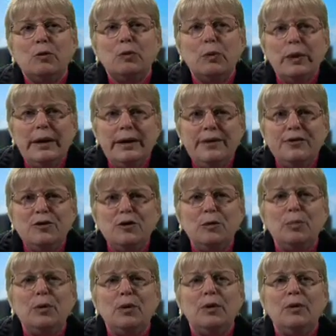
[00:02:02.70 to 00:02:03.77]

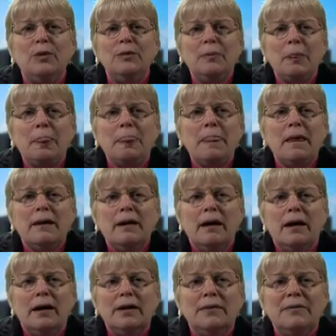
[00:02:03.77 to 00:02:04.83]
reasonable,
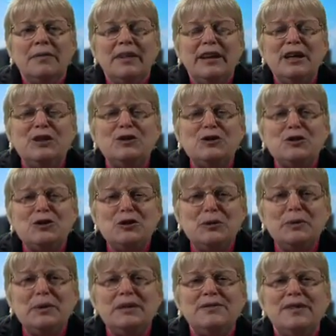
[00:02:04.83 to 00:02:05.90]

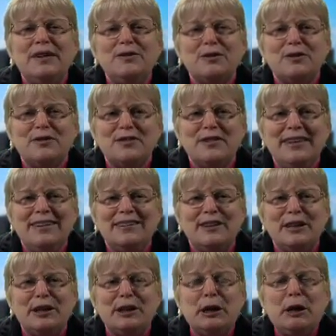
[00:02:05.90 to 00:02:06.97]
intuitive
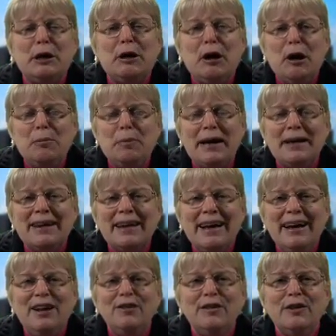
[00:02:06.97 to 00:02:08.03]
understanding about
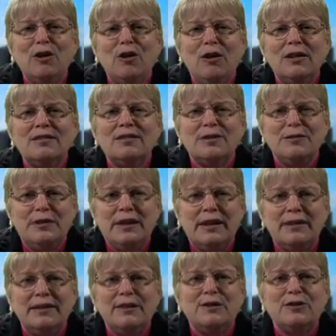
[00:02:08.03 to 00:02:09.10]
how the cost of
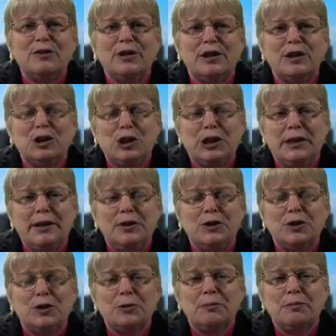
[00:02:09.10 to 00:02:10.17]
debt is going to change.
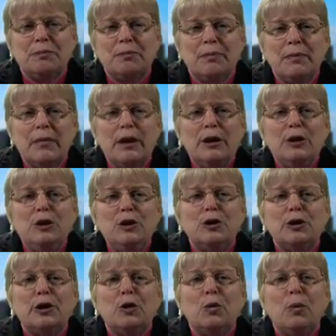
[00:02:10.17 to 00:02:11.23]

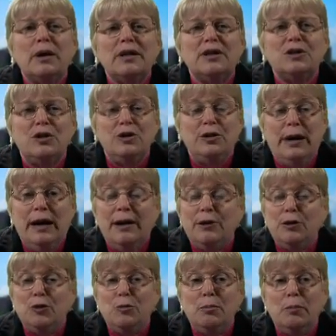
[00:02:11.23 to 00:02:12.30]
You're going to want
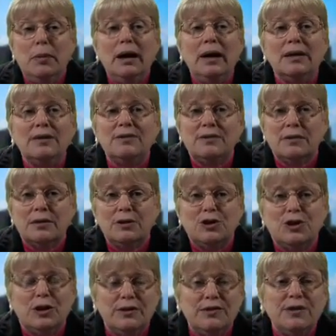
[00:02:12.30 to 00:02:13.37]
to, you must
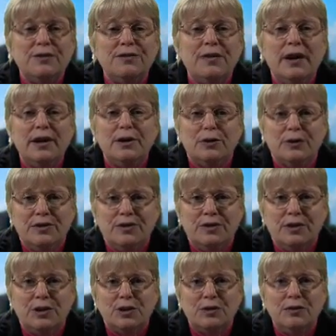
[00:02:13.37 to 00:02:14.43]
justify your
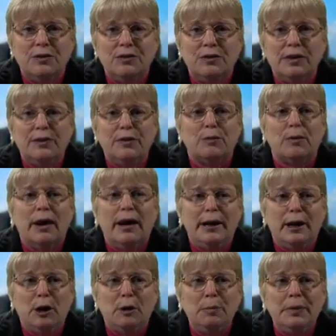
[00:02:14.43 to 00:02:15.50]
decisions in the
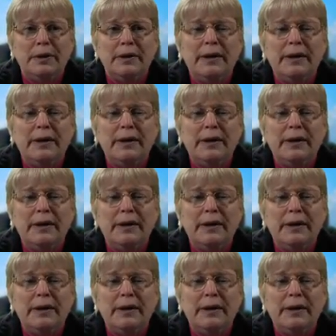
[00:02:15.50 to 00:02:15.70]
write-up